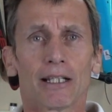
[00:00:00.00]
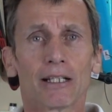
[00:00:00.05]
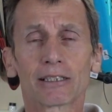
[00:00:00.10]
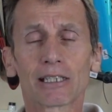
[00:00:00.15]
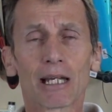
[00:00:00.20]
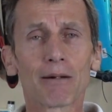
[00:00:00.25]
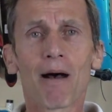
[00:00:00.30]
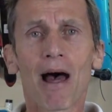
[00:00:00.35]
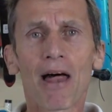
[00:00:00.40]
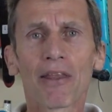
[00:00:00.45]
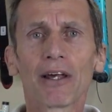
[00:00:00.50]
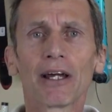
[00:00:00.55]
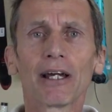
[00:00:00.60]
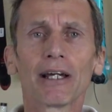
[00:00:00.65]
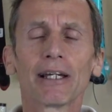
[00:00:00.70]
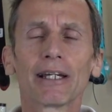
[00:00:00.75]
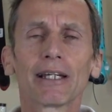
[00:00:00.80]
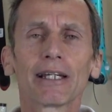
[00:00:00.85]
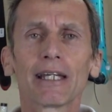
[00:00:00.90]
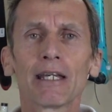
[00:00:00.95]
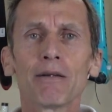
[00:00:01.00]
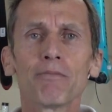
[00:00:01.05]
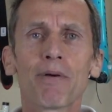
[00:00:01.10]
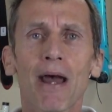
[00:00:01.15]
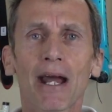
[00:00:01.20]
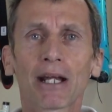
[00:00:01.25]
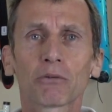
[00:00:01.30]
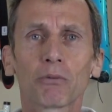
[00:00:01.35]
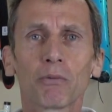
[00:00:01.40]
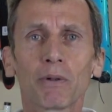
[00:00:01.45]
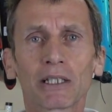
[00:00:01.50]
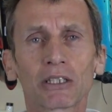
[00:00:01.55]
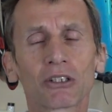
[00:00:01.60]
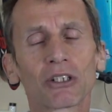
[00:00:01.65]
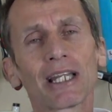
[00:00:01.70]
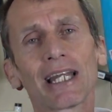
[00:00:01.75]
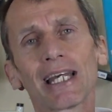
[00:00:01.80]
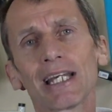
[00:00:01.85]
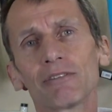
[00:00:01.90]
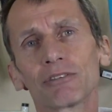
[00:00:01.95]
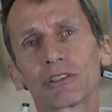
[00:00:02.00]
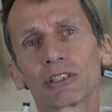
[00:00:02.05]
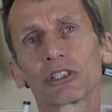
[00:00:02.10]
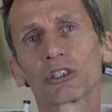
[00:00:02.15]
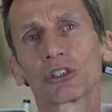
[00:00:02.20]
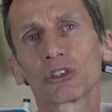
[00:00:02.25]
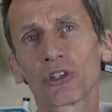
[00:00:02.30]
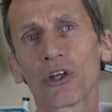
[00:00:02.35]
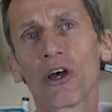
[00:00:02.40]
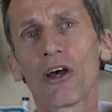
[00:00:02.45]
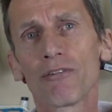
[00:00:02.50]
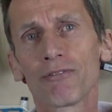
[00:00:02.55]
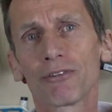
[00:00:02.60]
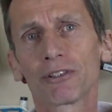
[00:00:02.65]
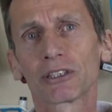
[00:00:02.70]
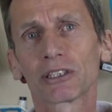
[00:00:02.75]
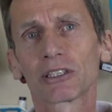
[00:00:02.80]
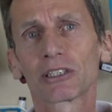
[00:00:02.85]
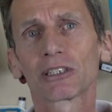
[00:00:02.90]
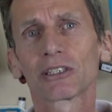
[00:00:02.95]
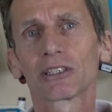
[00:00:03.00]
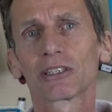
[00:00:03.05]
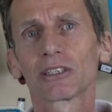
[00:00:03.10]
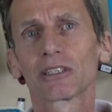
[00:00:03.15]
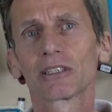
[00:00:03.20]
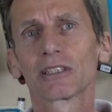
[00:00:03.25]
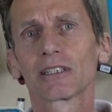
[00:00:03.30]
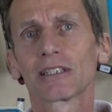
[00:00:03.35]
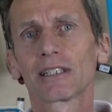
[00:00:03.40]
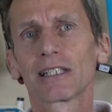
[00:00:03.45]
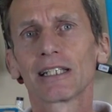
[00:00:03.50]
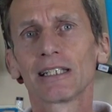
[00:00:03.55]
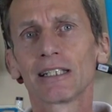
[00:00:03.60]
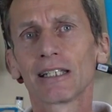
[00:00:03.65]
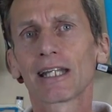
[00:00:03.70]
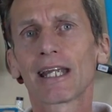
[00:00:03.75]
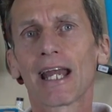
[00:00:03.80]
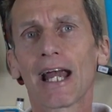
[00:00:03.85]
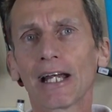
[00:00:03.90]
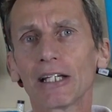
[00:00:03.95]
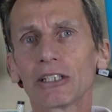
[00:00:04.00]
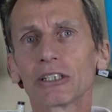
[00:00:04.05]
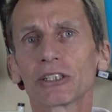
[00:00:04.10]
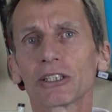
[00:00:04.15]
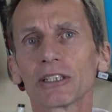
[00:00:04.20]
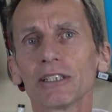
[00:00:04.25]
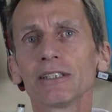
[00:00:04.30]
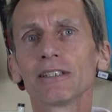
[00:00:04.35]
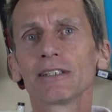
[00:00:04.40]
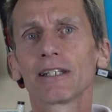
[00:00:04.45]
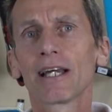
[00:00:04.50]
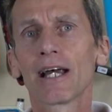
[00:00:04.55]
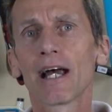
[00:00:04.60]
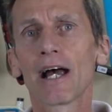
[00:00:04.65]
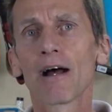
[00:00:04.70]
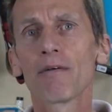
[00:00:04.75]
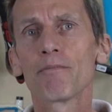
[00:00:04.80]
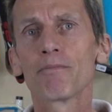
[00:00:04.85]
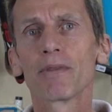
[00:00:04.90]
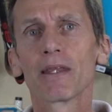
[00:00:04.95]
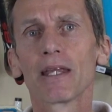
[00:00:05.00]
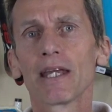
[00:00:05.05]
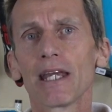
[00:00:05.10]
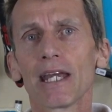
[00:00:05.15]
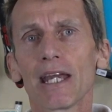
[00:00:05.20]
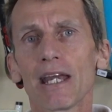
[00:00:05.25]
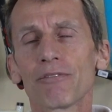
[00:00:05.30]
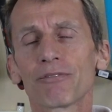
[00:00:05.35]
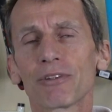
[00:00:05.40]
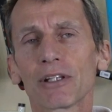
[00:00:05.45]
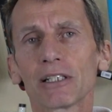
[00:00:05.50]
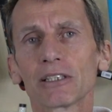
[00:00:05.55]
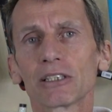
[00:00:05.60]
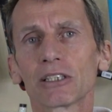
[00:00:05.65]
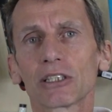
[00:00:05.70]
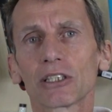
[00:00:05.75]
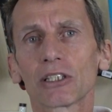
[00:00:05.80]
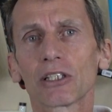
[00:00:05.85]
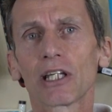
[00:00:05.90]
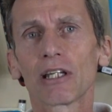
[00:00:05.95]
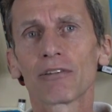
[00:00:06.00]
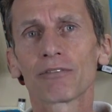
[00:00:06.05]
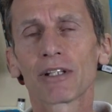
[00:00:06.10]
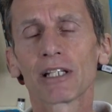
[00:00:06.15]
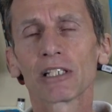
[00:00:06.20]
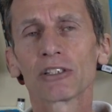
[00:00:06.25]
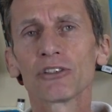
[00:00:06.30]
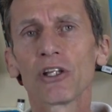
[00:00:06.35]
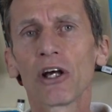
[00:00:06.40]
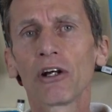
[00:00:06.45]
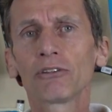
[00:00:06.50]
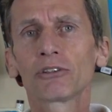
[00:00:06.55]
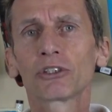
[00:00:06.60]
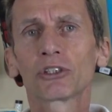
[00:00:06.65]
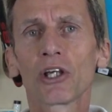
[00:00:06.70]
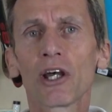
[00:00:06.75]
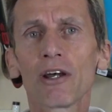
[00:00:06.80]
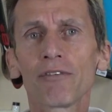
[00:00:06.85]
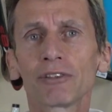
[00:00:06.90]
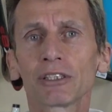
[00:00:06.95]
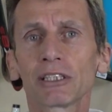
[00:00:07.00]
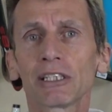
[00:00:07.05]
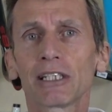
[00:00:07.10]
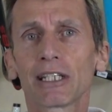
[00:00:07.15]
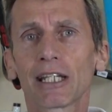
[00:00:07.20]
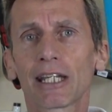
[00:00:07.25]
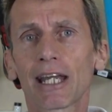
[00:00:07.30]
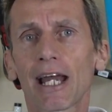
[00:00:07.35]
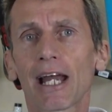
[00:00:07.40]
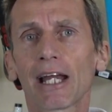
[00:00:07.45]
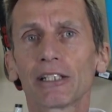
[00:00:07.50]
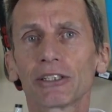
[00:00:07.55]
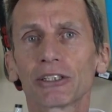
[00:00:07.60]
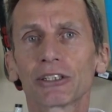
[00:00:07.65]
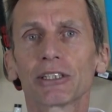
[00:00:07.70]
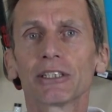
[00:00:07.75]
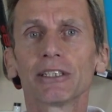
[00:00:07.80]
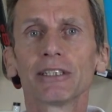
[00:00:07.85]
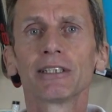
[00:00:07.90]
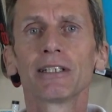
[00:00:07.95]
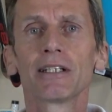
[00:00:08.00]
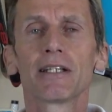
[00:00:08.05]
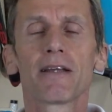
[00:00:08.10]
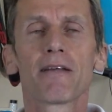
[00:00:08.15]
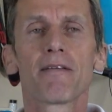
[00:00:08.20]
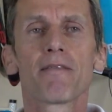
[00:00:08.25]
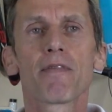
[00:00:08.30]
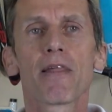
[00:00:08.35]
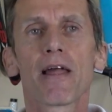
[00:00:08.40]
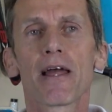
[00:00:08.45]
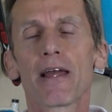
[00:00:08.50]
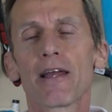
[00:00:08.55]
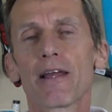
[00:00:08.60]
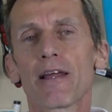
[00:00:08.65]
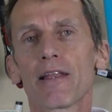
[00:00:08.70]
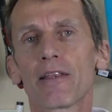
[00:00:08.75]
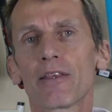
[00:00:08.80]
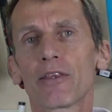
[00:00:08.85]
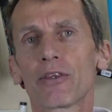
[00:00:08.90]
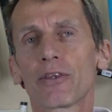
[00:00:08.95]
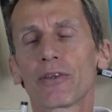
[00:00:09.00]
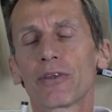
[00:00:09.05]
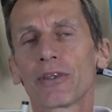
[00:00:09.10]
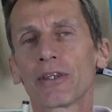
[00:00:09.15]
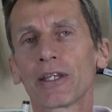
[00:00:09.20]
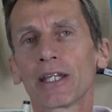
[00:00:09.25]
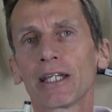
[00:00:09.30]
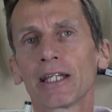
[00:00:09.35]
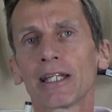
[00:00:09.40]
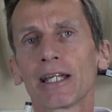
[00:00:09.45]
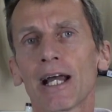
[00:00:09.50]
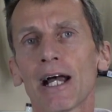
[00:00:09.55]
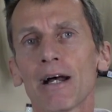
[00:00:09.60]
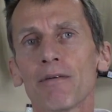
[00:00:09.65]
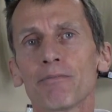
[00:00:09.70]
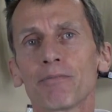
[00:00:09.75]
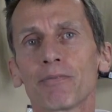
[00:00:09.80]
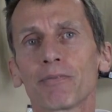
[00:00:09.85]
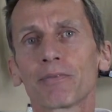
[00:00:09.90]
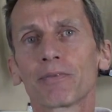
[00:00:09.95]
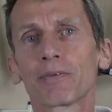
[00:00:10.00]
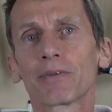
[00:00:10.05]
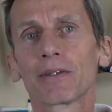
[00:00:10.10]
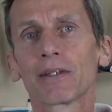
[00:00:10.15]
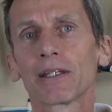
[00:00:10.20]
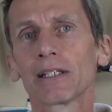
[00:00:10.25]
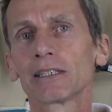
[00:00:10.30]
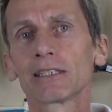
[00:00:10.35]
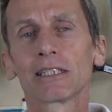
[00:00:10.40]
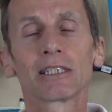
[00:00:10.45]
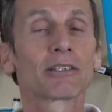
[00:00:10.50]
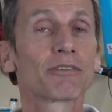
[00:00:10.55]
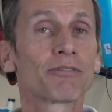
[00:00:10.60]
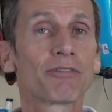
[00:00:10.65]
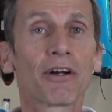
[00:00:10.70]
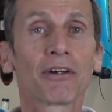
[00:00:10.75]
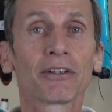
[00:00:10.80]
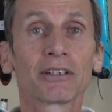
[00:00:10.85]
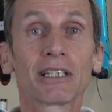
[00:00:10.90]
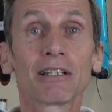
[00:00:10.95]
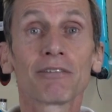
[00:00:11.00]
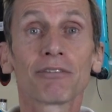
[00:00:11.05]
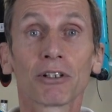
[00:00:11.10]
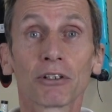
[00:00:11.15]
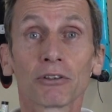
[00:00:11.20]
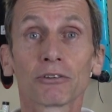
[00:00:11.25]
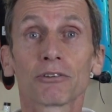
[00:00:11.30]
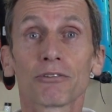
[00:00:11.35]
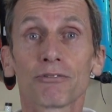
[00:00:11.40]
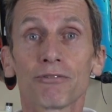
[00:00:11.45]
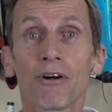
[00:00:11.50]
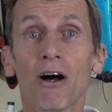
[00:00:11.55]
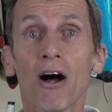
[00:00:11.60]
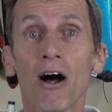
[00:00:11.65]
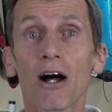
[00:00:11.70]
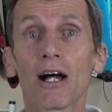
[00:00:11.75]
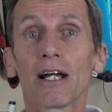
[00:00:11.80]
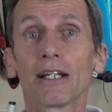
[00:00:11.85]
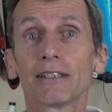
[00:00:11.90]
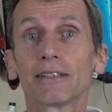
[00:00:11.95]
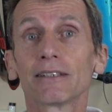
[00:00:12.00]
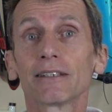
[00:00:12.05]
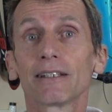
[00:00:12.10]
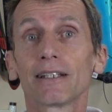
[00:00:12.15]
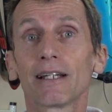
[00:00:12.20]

some other impact which leaves a surface indication. If there's no surface indication, these things are very difficult to find,